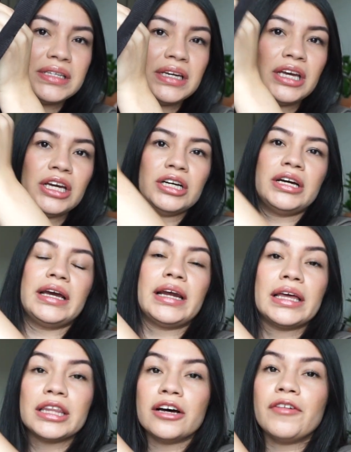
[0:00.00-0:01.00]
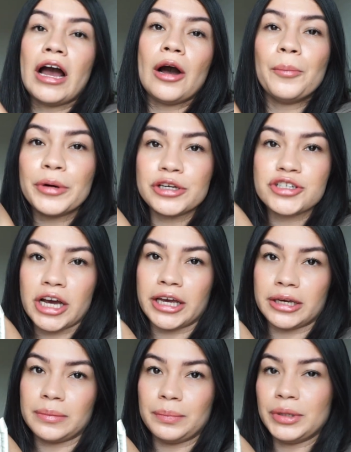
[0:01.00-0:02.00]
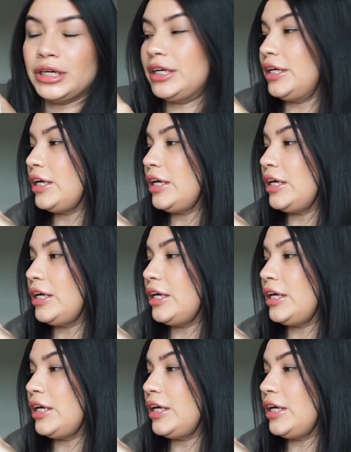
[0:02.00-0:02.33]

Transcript: in here and I love how much I can put in